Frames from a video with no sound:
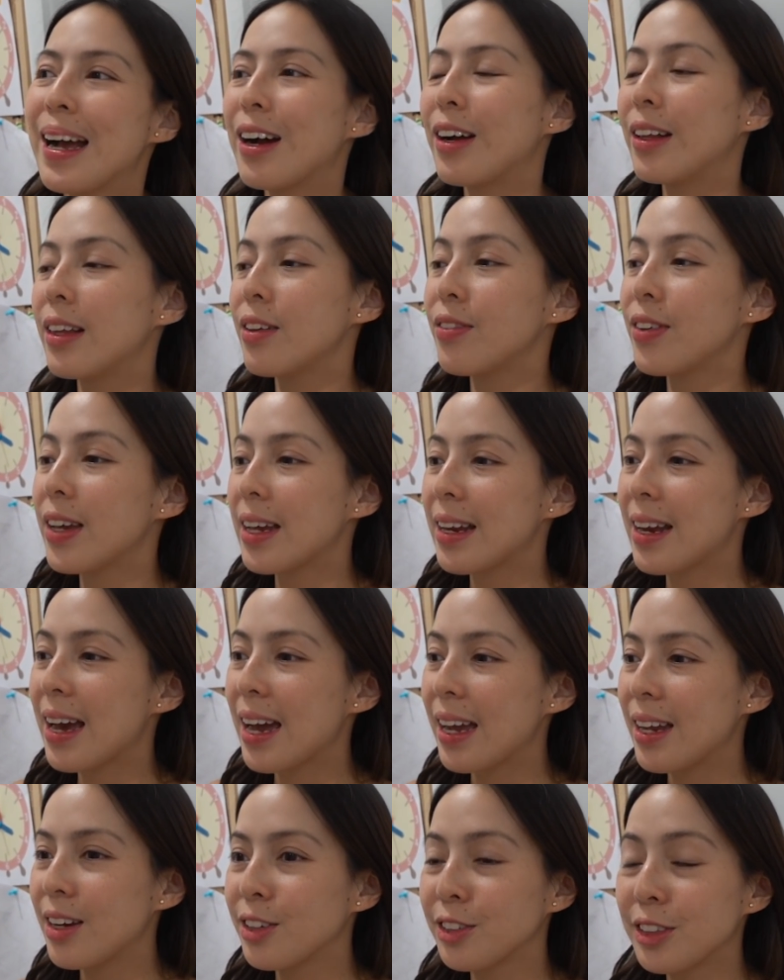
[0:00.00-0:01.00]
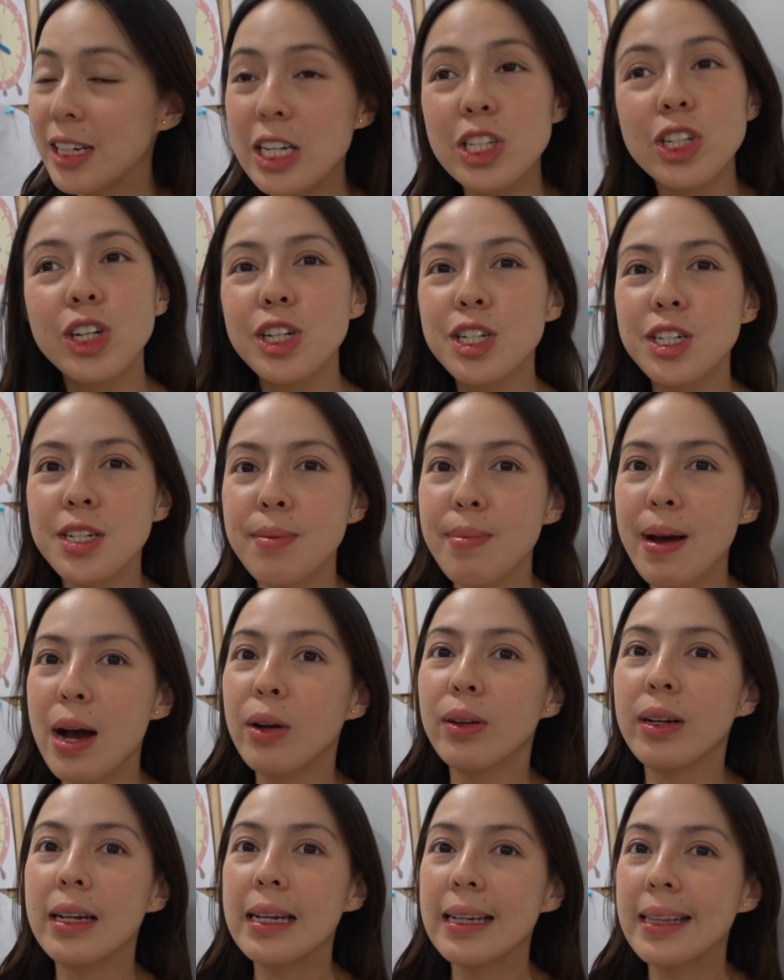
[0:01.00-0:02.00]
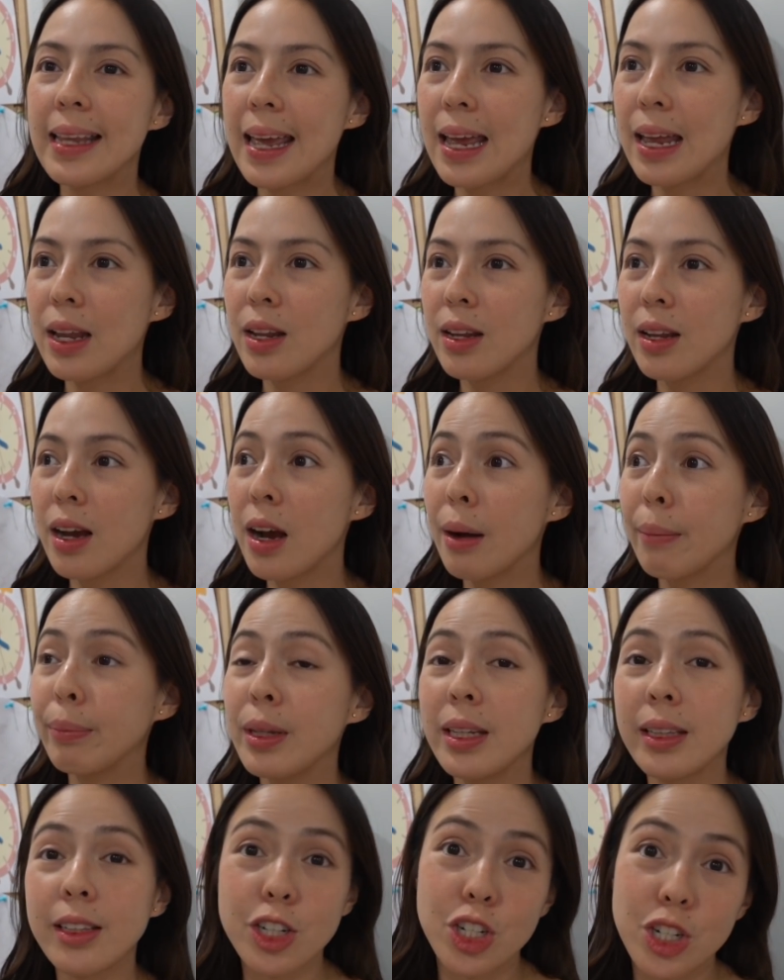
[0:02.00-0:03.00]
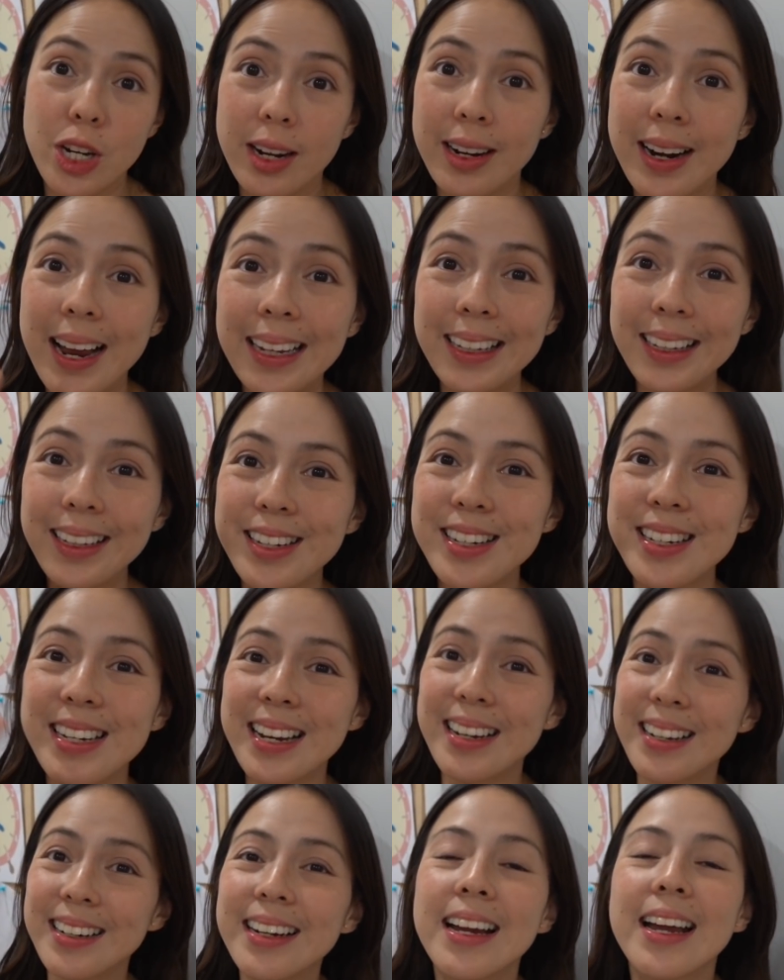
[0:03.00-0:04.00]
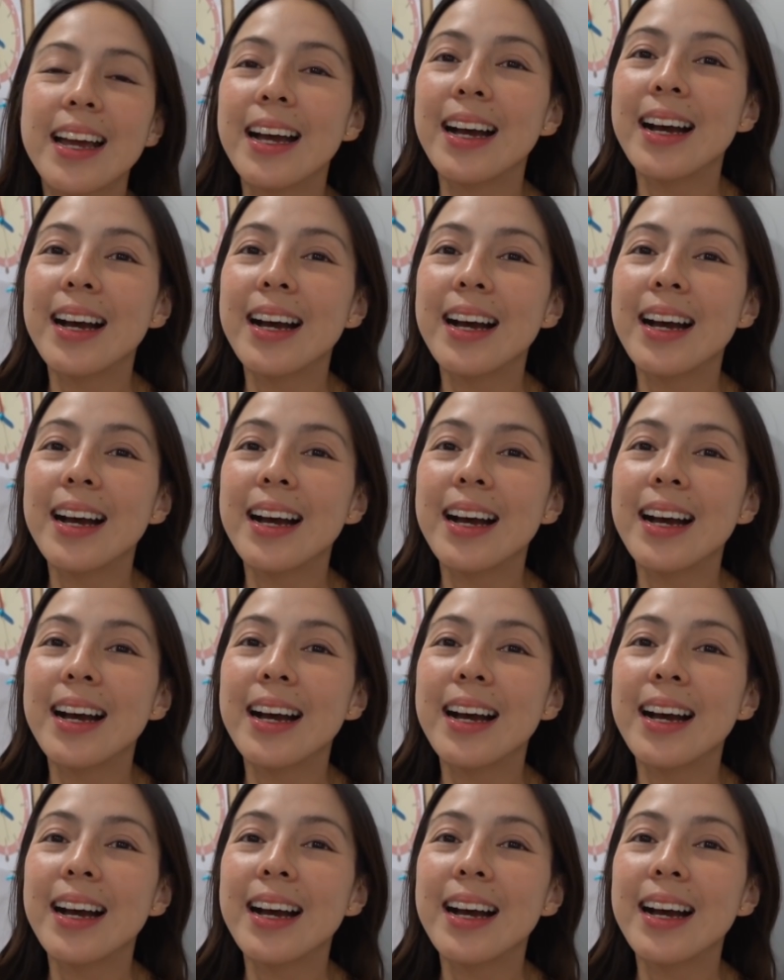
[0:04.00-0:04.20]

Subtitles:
Olivia and I researched about it, and Tita Cher, hi Tita Cher,